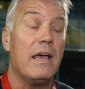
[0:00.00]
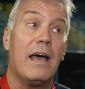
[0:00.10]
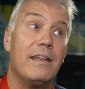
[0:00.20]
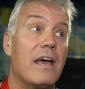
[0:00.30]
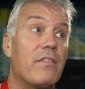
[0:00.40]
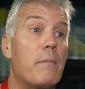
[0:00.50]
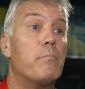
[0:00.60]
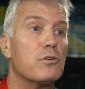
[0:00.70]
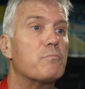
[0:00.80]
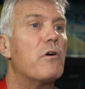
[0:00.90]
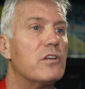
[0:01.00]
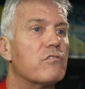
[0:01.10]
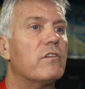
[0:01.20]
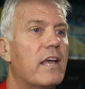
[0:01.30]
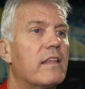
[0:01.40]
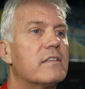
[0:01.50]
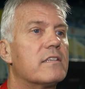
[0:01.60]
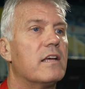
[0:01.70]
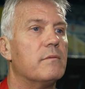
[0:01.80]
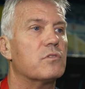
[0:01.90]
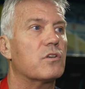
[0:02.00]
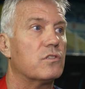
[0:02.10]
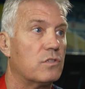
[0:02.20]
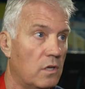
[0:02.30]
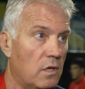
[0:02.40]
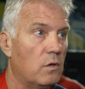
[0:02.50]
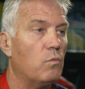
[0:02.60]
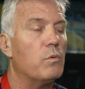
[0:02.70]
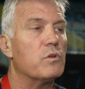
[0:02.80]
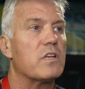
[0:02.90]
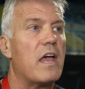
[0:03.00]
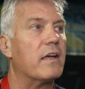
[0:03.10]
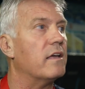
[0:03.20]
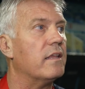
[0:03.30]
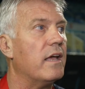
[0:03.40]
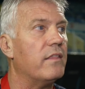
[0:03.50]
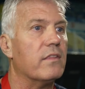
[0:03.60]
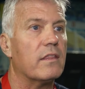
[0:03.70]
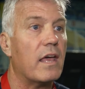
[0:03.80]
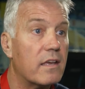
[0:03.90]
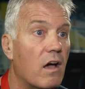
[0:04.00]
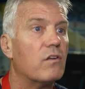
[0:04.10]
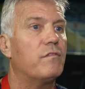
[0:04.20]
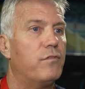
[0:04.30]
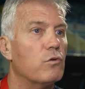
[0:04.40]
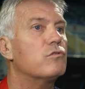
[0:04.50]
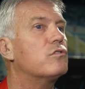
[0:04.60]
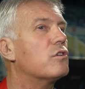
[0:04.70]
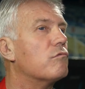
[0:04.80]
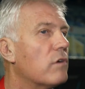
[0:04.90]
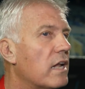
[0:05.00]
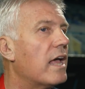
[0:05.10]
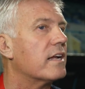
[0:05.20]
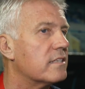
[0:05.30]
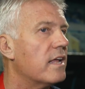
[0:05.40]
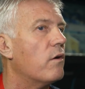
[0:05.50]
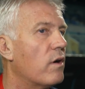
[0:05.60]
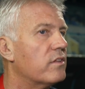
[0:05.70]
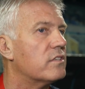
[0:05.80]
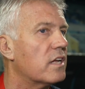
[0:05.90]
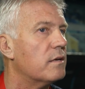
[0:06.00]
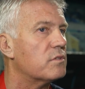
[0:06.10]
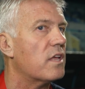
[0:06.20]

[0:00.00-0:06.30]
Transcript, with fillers: and now that puts pressure on the other teams because we were saying at the end that they can't afford to relax now, other teams.